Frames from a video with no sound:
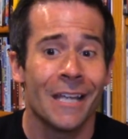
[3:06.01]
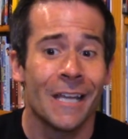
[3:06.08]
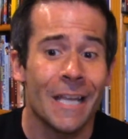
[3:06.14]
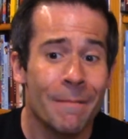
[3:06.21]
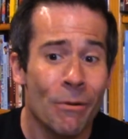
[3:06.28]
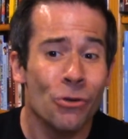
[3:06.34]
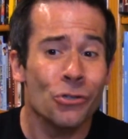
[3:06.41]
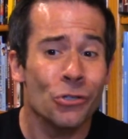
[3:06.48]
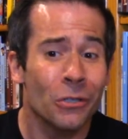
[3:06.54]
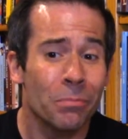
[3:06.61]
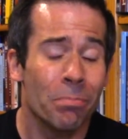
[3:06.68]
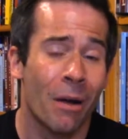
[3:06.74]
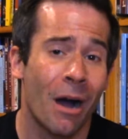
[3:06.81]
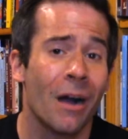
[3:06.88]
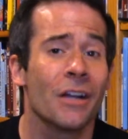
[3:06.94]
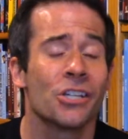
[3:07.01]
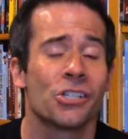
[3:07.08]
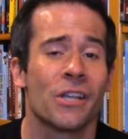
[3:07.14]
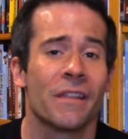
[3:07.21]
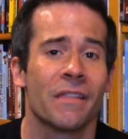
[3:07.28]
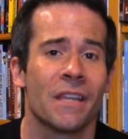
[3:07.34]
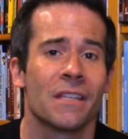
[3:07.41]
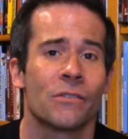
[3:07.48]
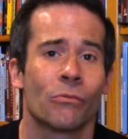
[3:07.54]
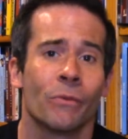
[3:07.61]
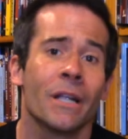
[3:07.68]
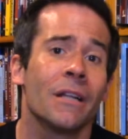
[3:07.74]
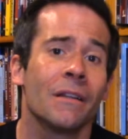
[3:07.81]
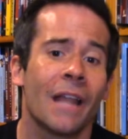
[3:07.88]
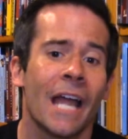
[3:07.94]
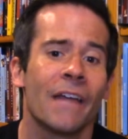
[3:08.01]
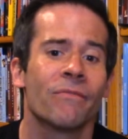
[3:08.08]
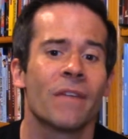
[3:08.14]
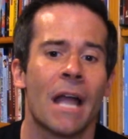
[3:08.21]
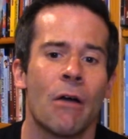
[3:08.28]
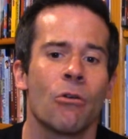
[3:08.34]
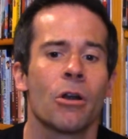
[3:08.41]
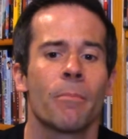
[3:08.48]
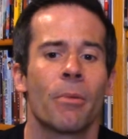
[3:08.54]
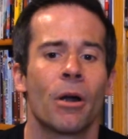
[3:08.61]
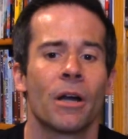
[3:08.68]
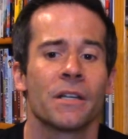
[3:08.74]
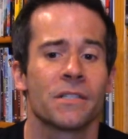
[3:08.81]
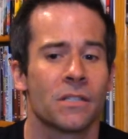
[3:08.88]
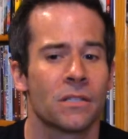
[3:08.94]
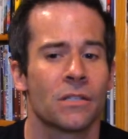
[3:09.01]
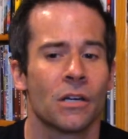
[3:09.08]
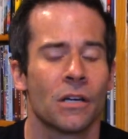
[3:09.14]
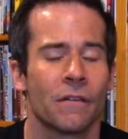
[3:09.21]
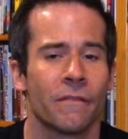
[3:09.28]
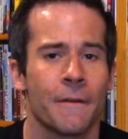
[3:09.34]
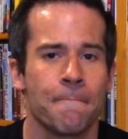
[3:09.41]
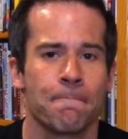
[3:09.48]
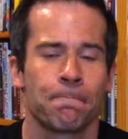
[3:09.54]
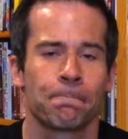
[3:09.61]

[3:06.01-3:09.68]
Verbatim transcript: emotional punch that these real-life counterparts deserve.